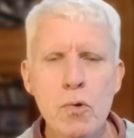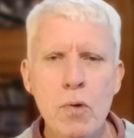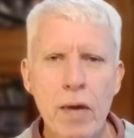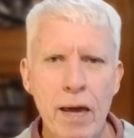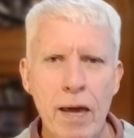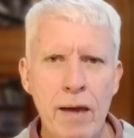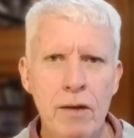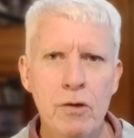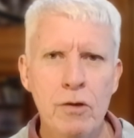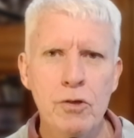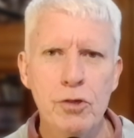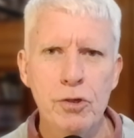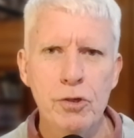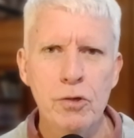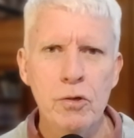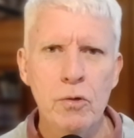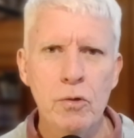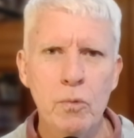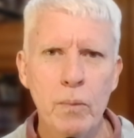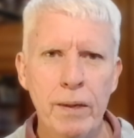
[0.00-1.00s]
can
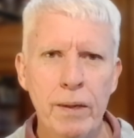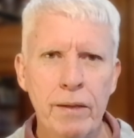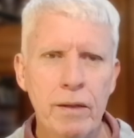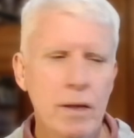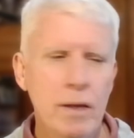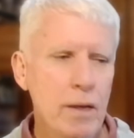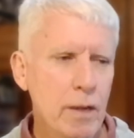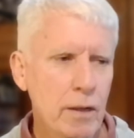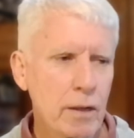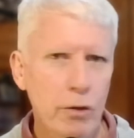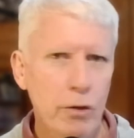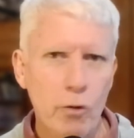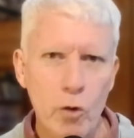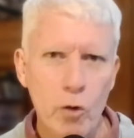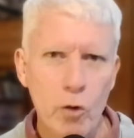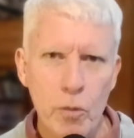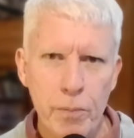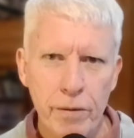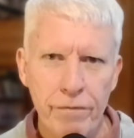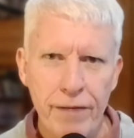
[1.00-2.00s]
do with the
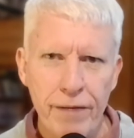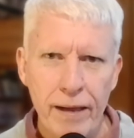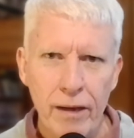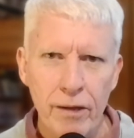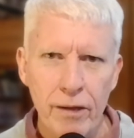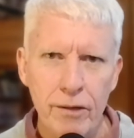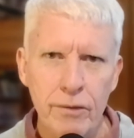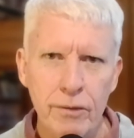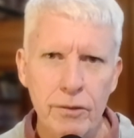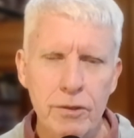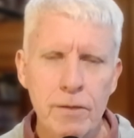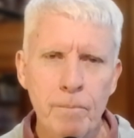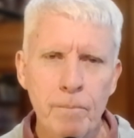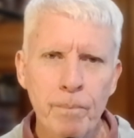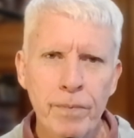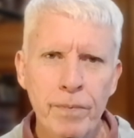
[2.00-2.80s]
group of aloes